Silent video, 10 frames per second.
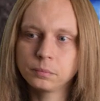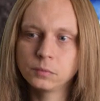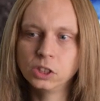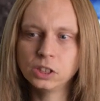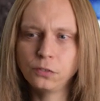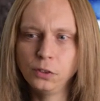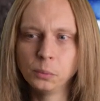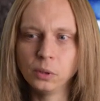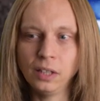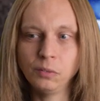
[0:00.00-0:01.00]
Just a few
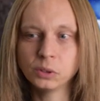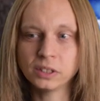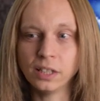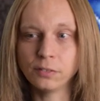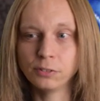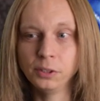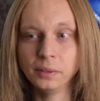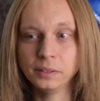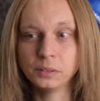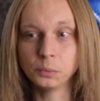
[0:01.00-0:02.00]
more levels to get through
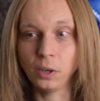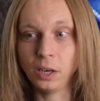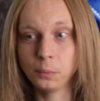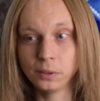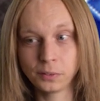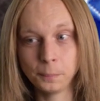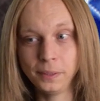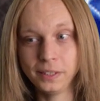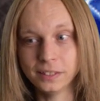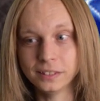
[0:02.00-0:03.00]
and I will have
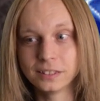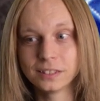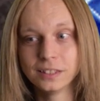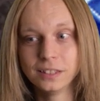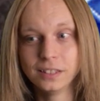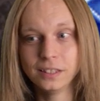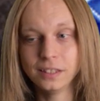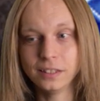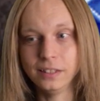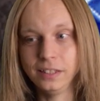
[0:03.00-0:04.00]
completed
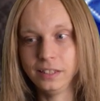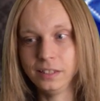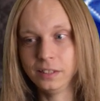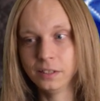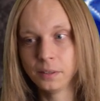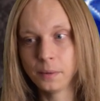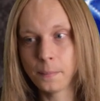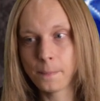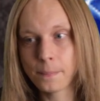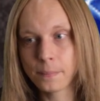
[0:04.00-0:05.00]
the
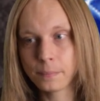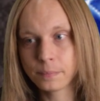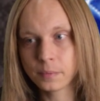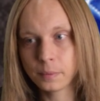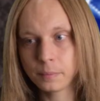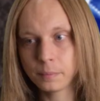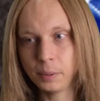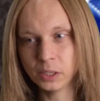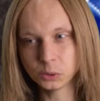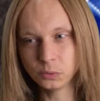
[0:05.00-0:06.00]

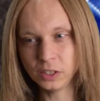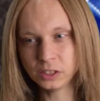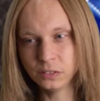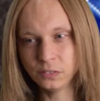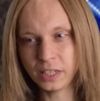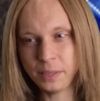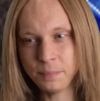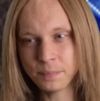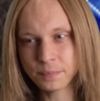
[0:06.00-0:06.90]
puzzle version of the game.